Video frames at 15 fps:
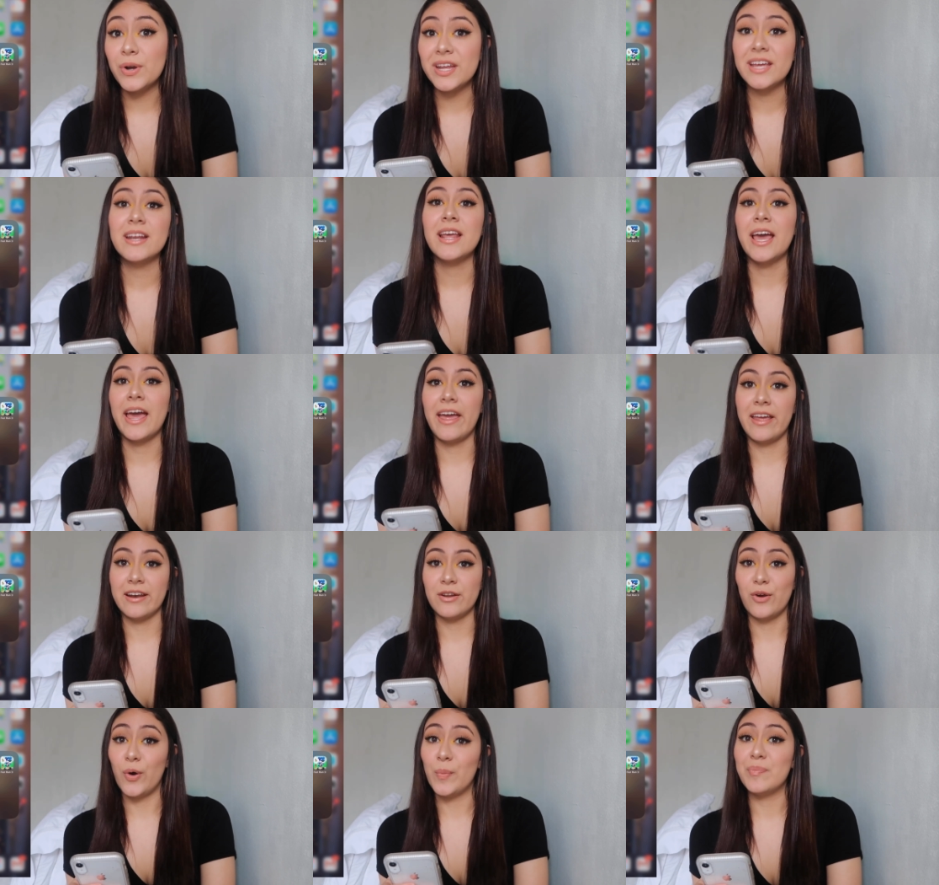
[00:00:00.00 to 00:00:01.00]
it
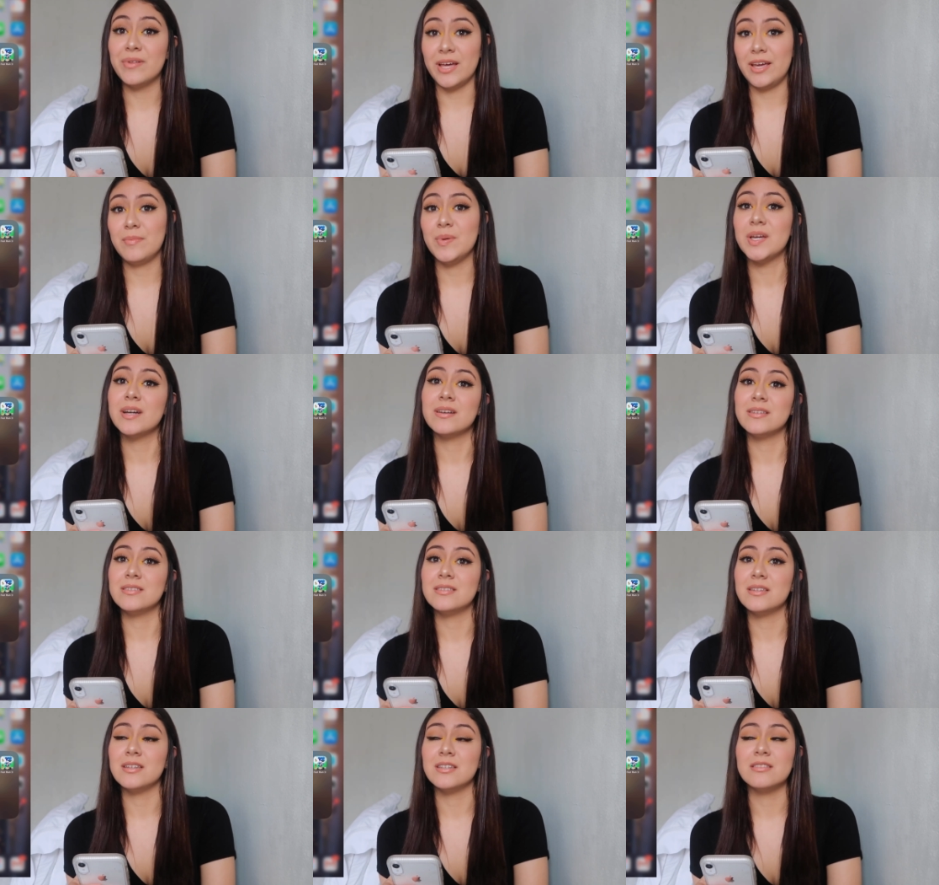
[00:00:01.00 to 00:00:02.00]
and go play
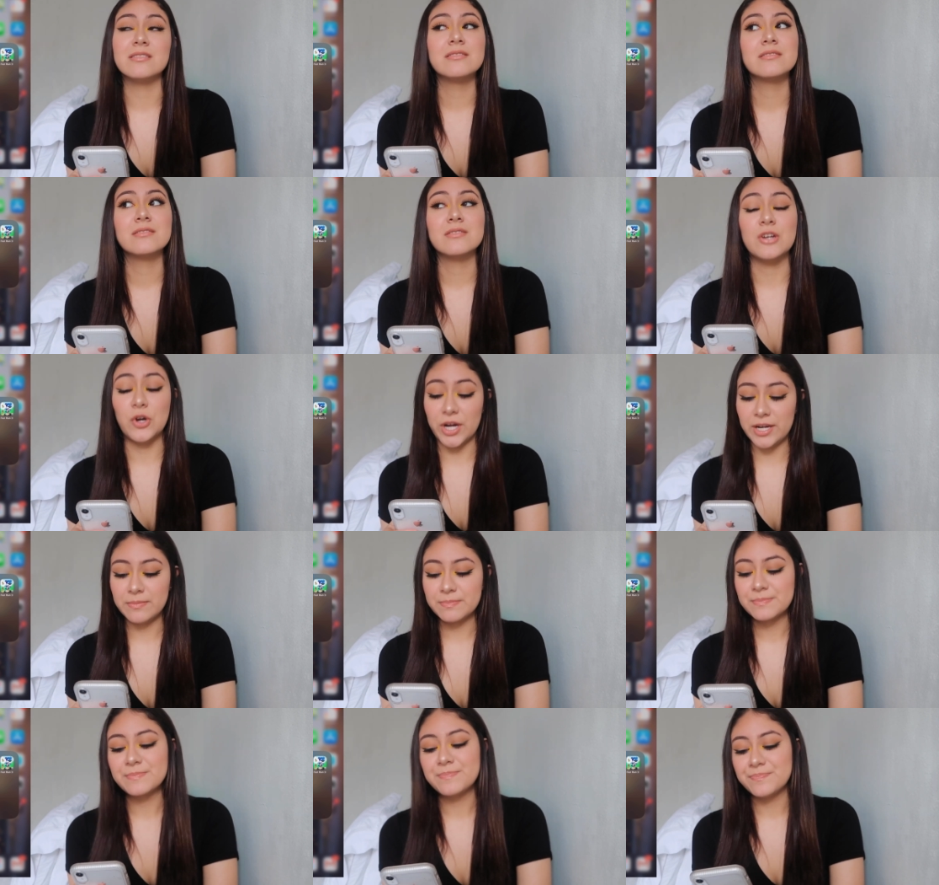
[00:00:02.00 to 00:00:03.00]
because it's great.
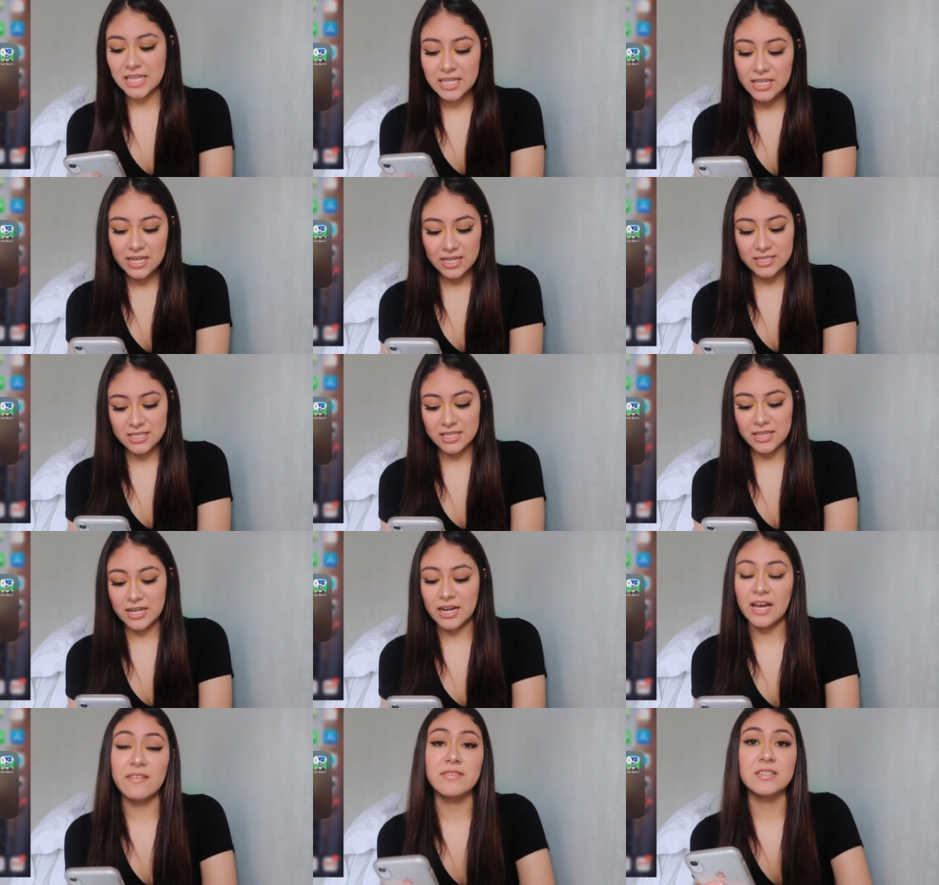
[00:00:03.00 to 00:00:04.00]
Then the next thing that
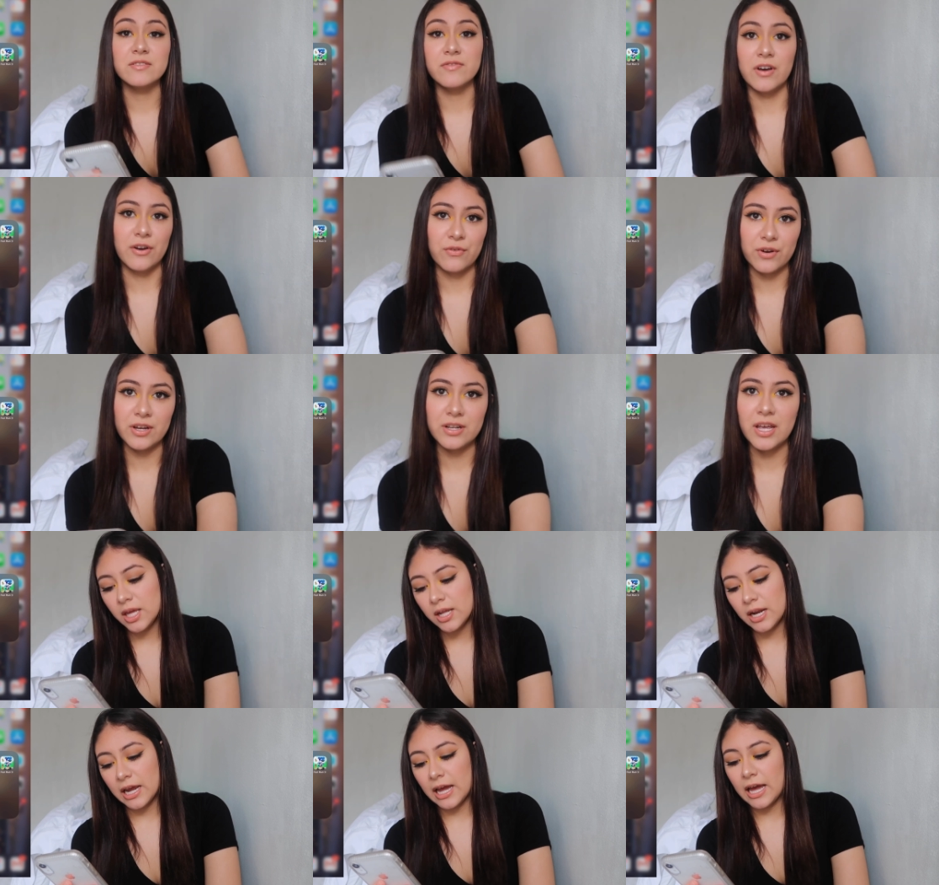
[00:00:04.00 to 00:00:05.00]
I have is Fun Run.
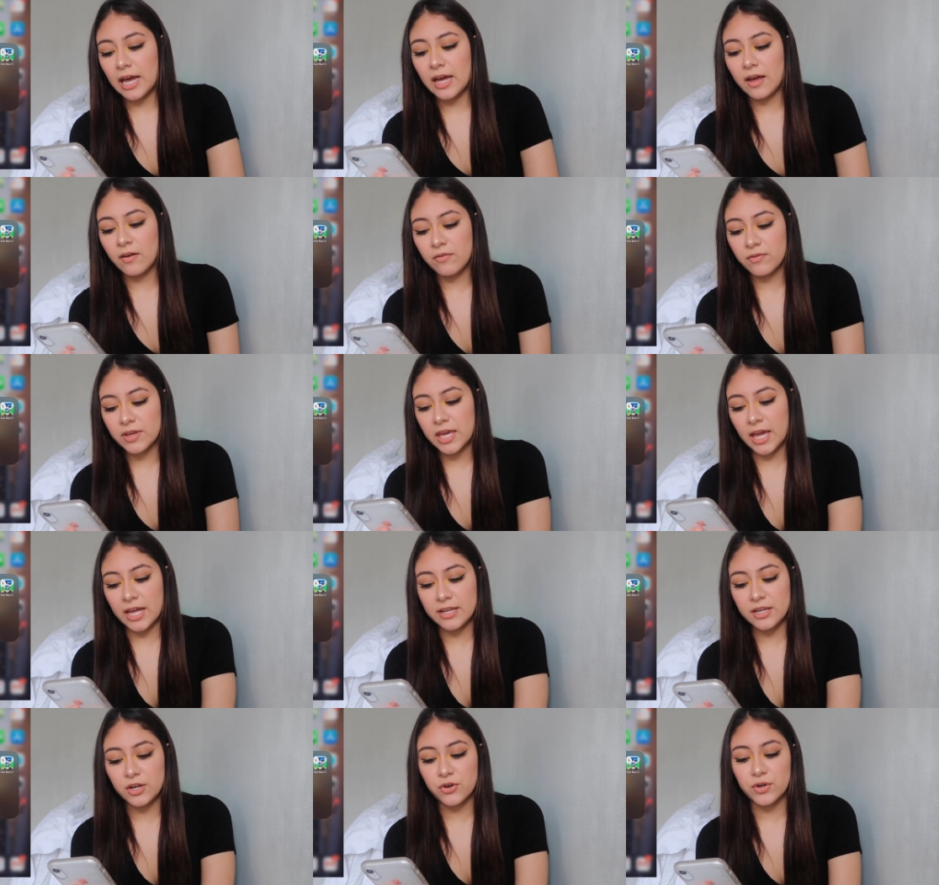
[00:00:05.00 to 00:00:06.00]
Then I have
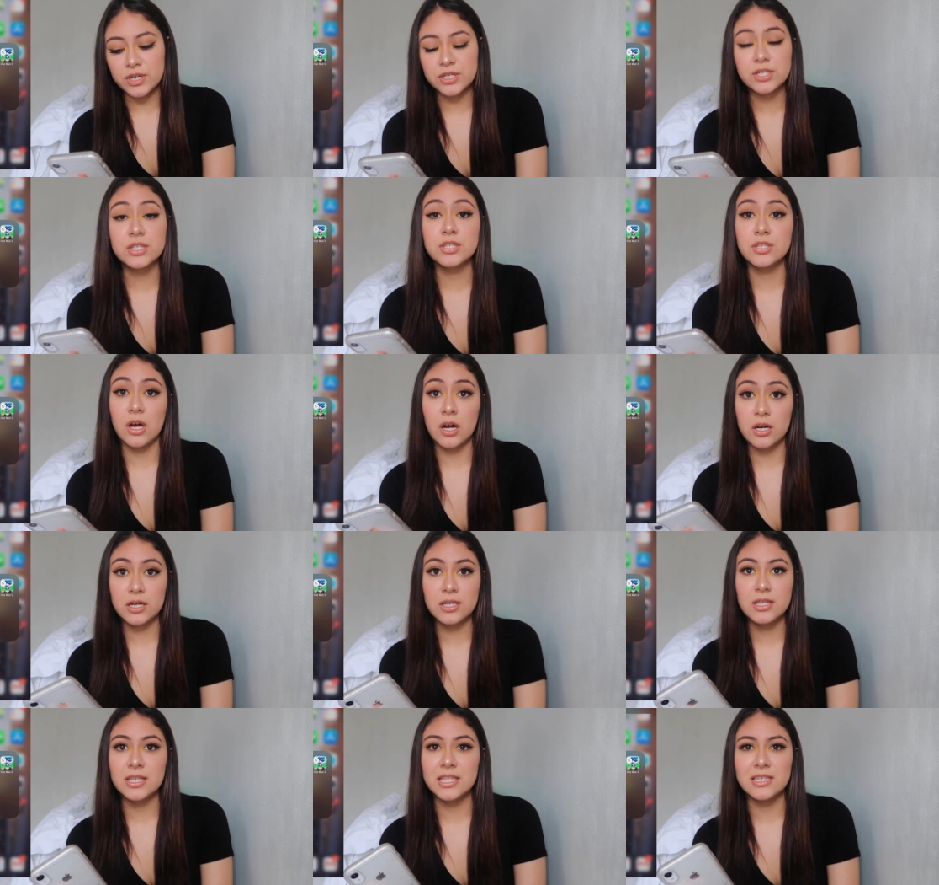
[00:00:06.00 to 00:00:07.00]
Candy Crush
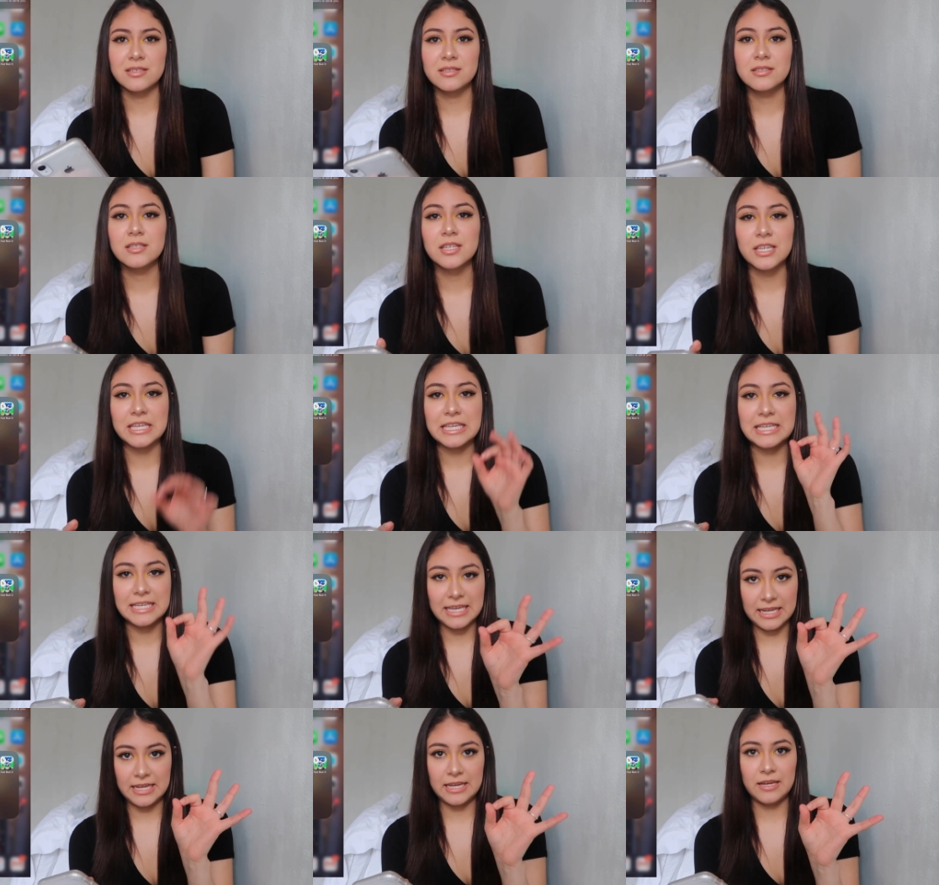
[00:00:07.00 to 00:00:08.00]
Saga. This
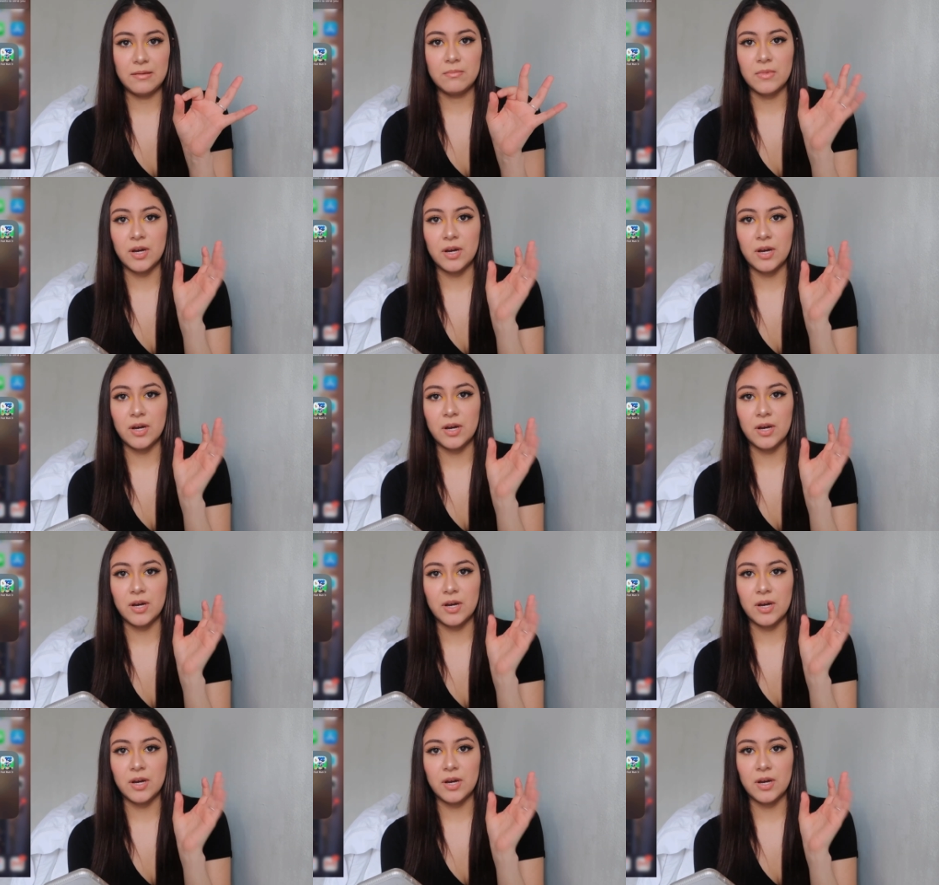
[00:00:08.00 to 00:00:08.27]
game